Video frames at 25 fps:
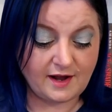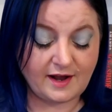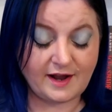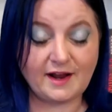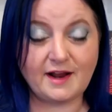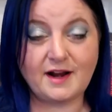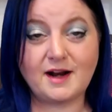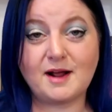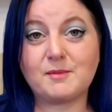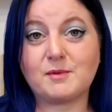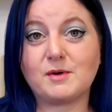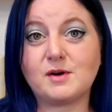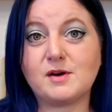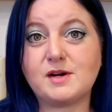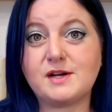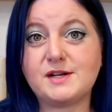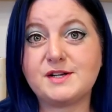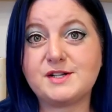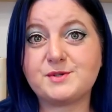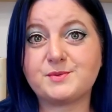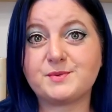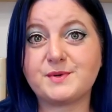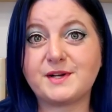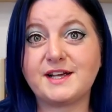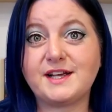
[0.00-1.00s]
And I'm
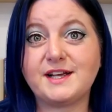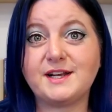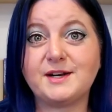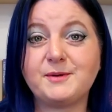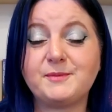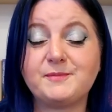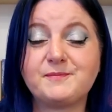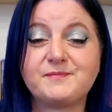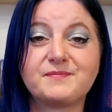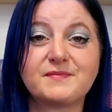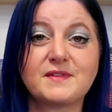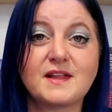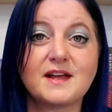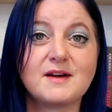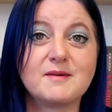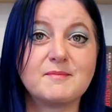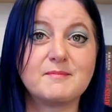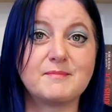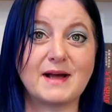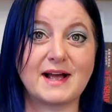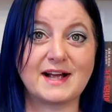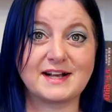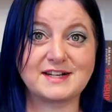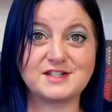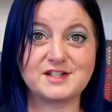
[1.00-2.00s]
going to read
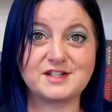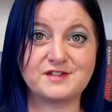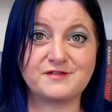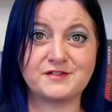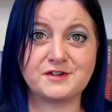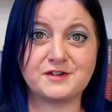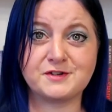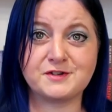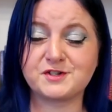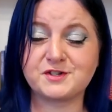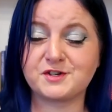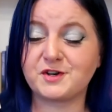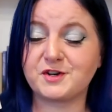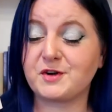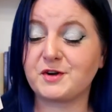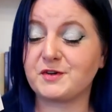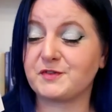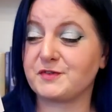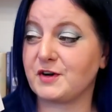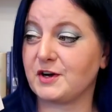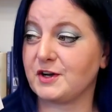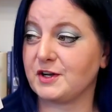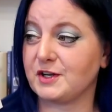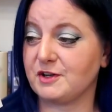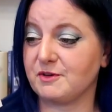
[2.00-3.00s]
Back to the Future
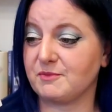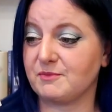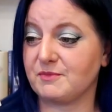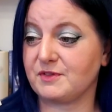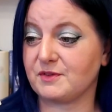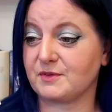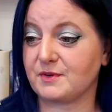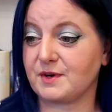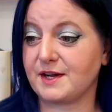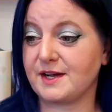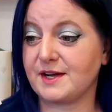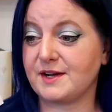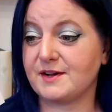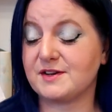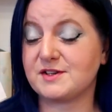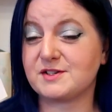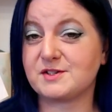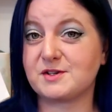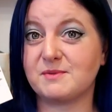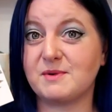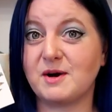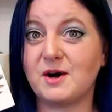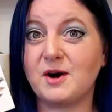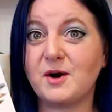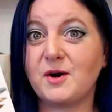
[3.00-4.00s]
Volume 3.
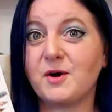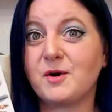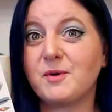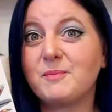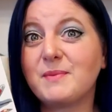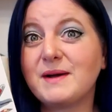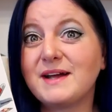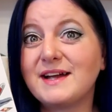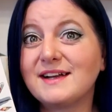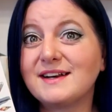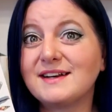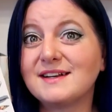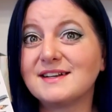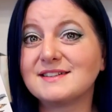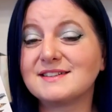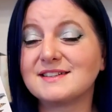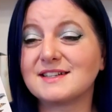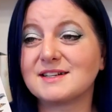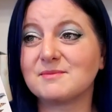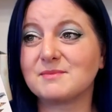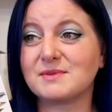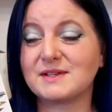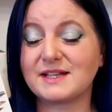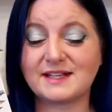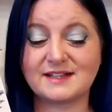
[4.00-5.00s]
So I'm hoping to
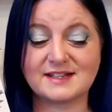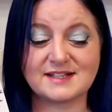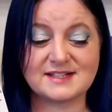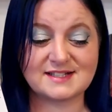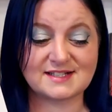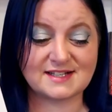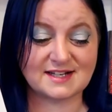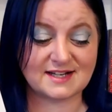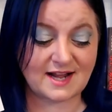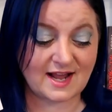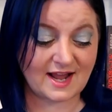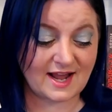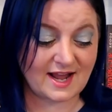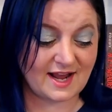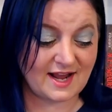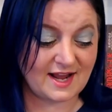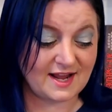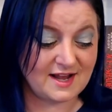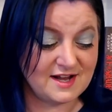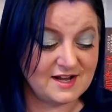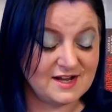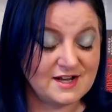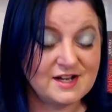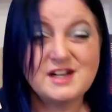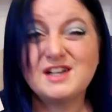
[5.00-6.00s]
complete this today.
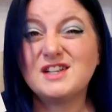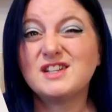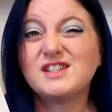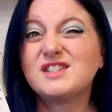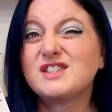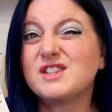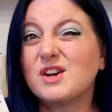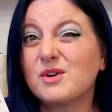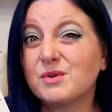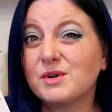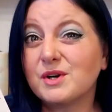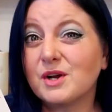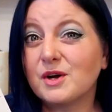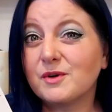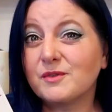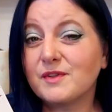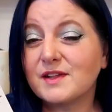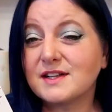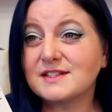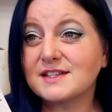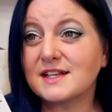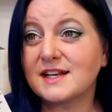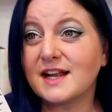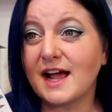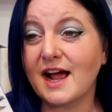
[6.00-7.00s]
Don't know if
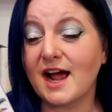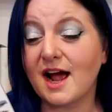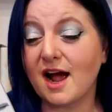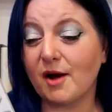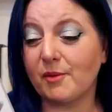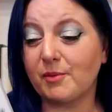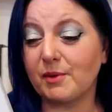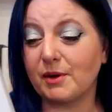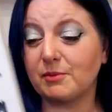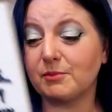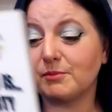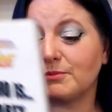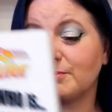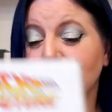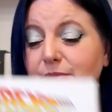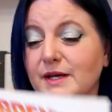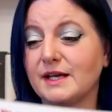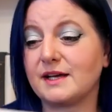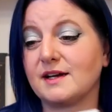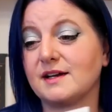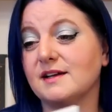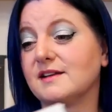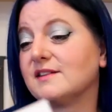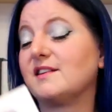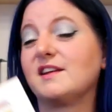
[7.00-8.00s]
that's going to happen
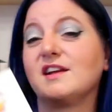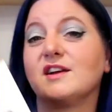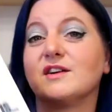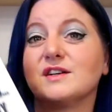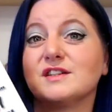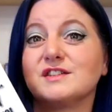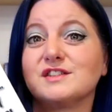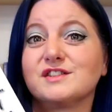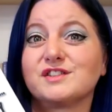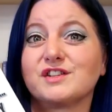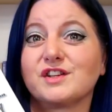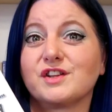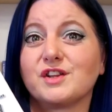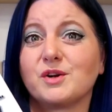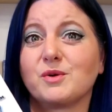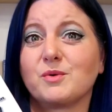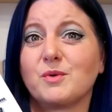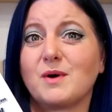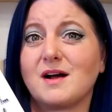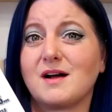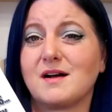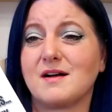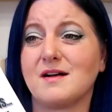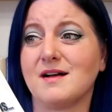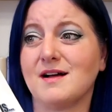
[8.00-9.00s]
because here in just a little
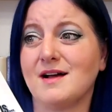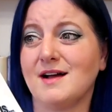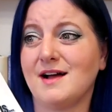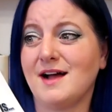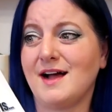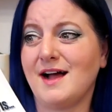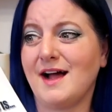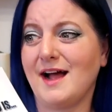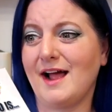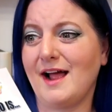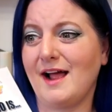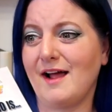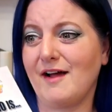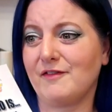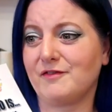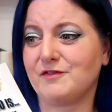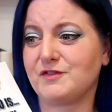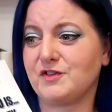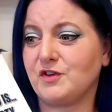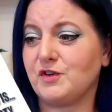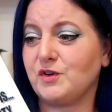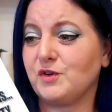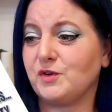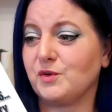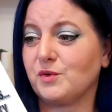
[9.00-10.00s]
while I have
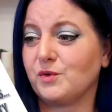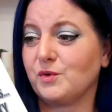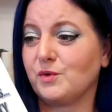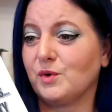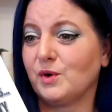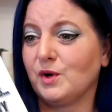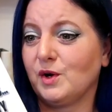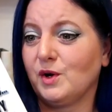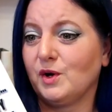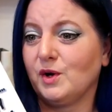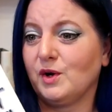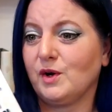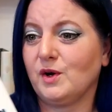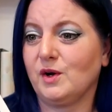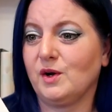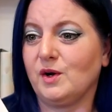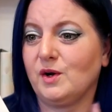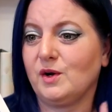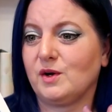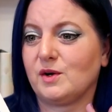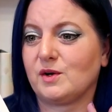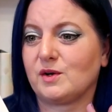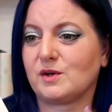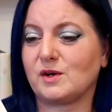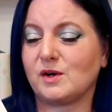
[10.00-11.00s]
to
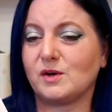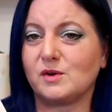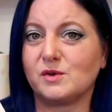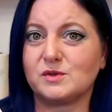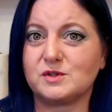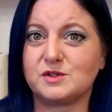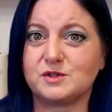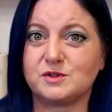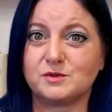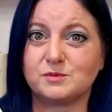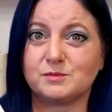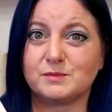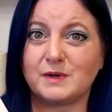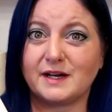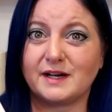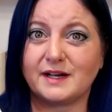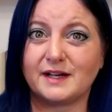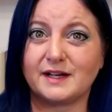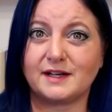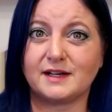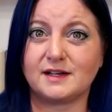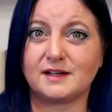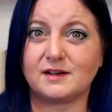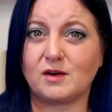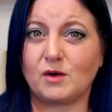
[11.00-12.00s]
go to
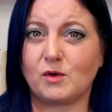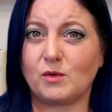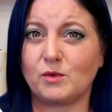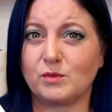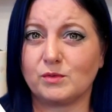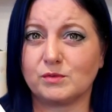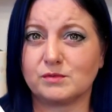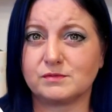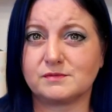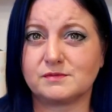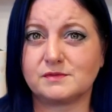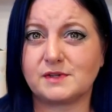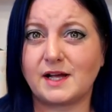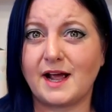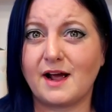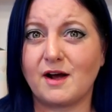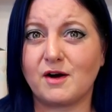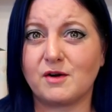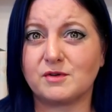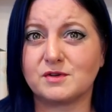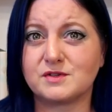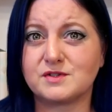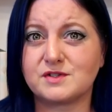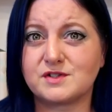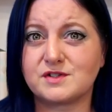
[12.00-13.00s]
my old
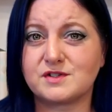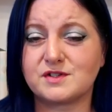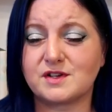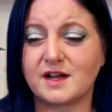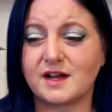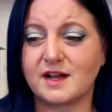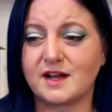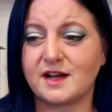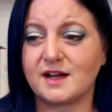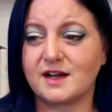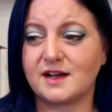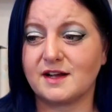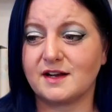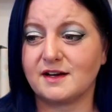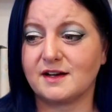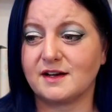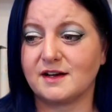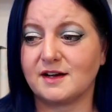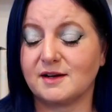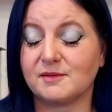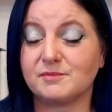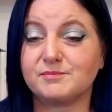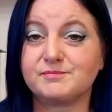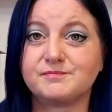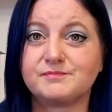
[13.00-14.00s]
house and
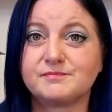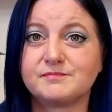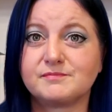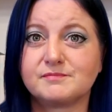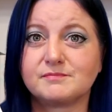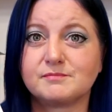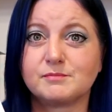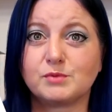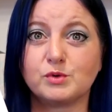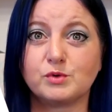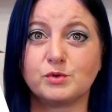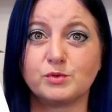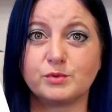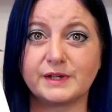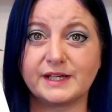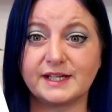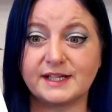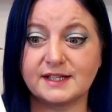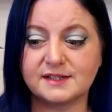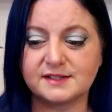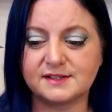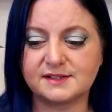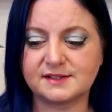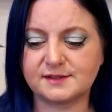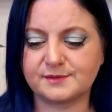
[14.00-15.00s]
uh, pull
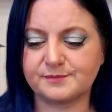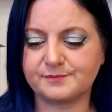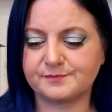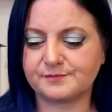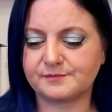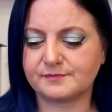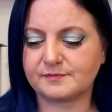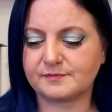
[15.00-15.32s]
weeds